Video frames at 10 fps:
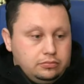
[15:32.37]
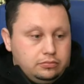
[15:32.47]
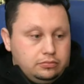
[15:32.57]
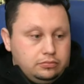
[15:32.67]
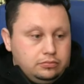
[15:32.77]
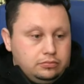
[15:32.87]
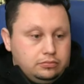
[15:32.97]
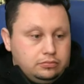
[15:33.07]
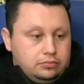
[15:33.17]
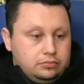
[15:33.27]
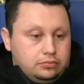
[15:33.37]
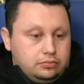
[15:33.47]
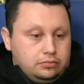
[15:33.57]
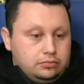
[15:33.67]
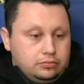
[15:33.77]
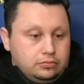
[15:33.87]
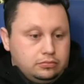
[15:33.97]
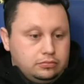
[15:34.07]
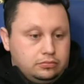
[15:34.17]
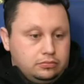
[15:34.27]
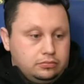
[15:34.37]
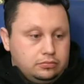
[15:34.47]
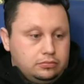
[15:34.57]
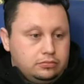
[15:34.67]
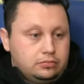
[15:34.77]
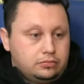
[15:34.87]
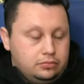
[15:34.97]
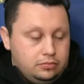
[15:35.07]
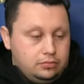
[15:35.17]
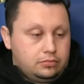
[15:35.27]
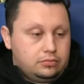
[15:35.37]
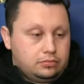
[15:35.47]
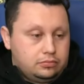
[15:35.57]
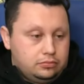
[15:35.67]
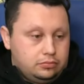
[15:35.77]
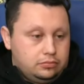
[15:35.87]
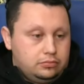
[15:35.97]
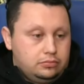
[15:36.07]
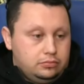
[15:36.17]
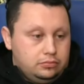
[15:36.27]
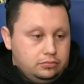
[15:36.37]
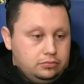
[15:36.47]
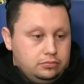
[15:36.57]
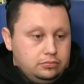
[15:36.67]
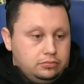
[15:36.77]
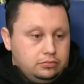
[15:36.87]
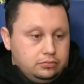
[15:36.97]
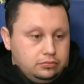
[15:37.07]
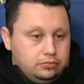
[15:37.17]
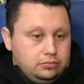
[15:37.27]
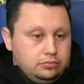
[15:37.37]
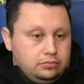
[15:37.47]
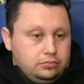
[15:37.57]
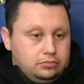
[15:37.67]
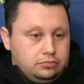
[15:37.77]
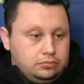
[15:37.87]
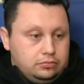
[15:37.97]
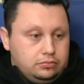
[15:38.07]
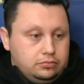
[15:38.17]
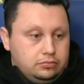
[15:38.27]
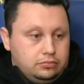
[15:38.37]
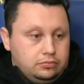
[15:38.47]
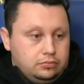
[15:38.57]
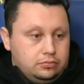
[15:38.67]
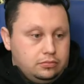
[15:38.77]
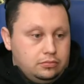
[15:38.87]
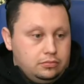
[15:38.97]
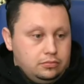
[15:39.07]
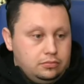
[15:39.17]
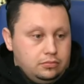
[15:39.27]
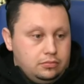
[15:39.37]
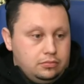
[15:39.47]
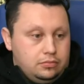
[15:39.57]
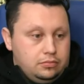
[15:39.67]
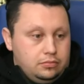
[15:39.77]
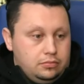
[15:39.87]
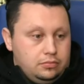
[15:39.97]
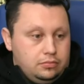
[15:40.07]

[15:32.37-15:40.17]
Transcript: (silent)